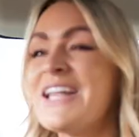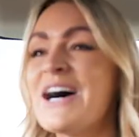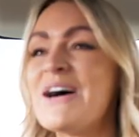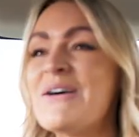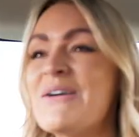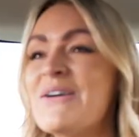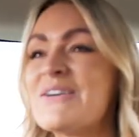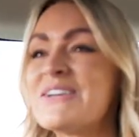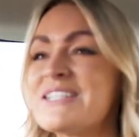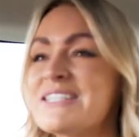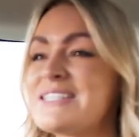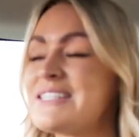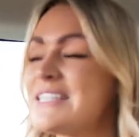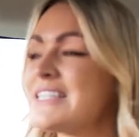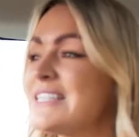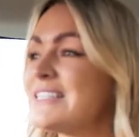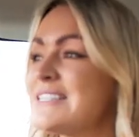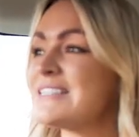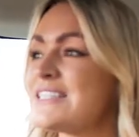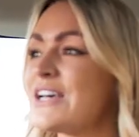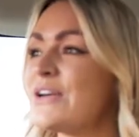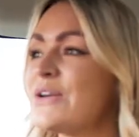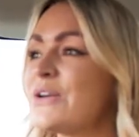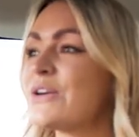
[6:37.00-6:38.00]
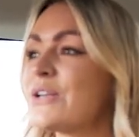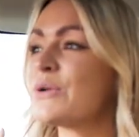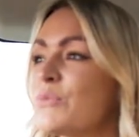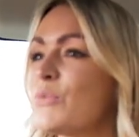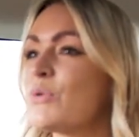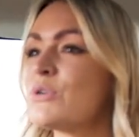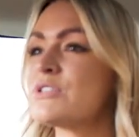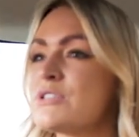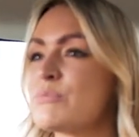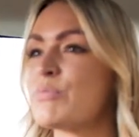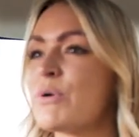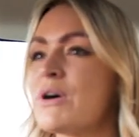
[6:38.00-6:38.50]
no, honestly, he's so good. And
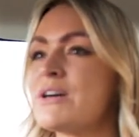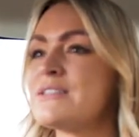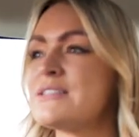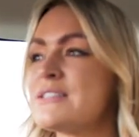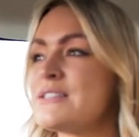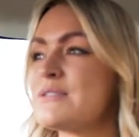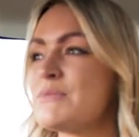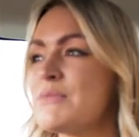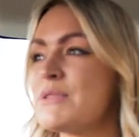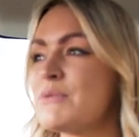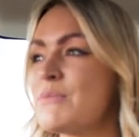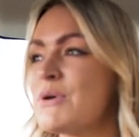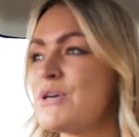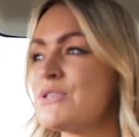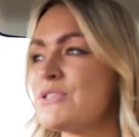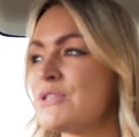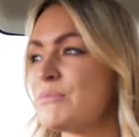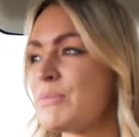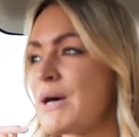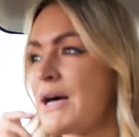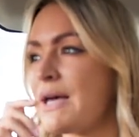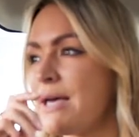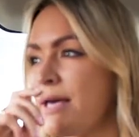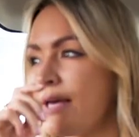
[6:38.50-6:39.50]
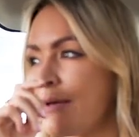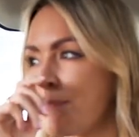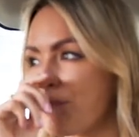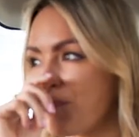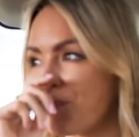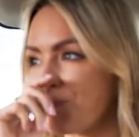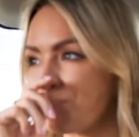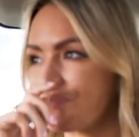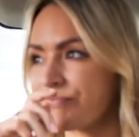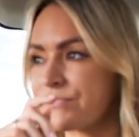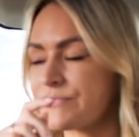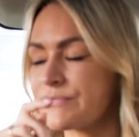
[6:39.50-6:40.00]
what surprises me the most about
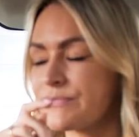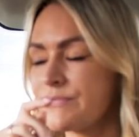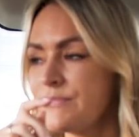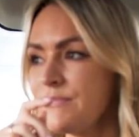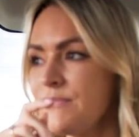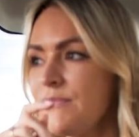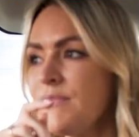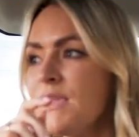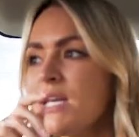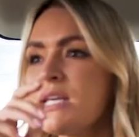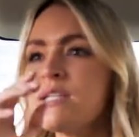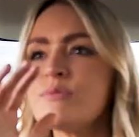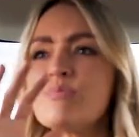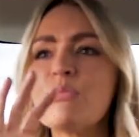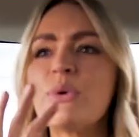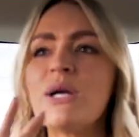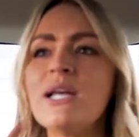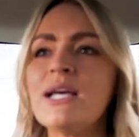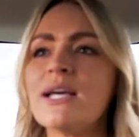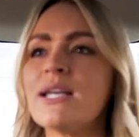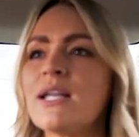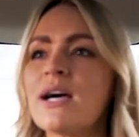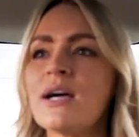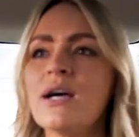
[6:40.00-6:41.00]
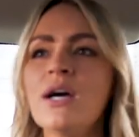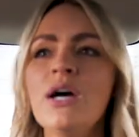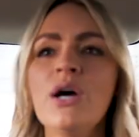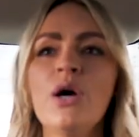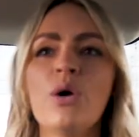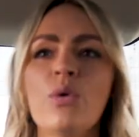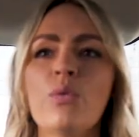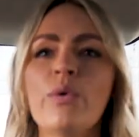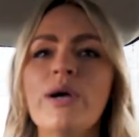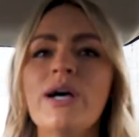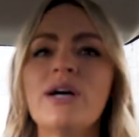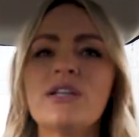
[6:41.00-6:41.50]
him he's brilliant. Like
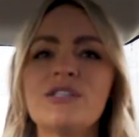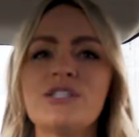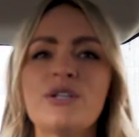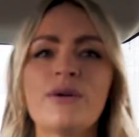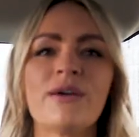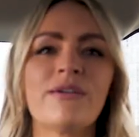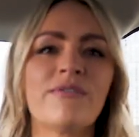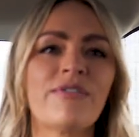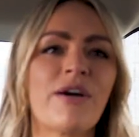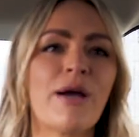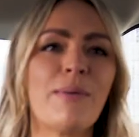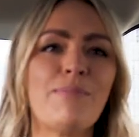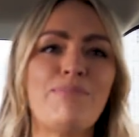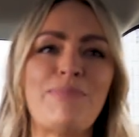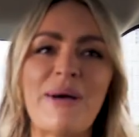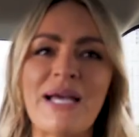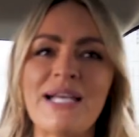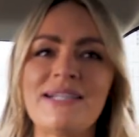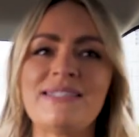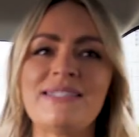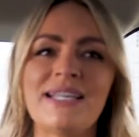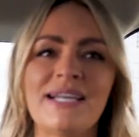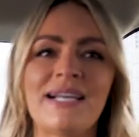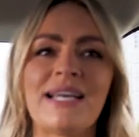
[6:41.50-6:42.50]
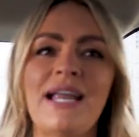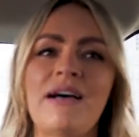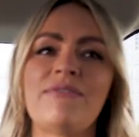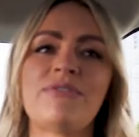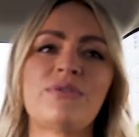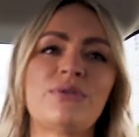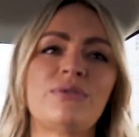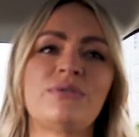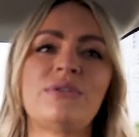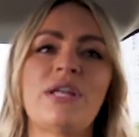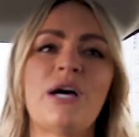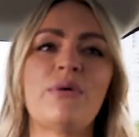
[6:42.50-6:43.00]
we are doing very basic
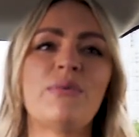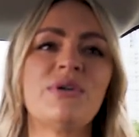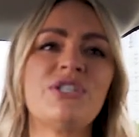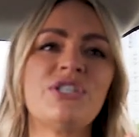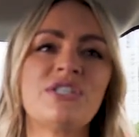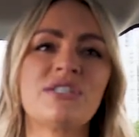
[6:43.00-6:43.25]
level, like yeah.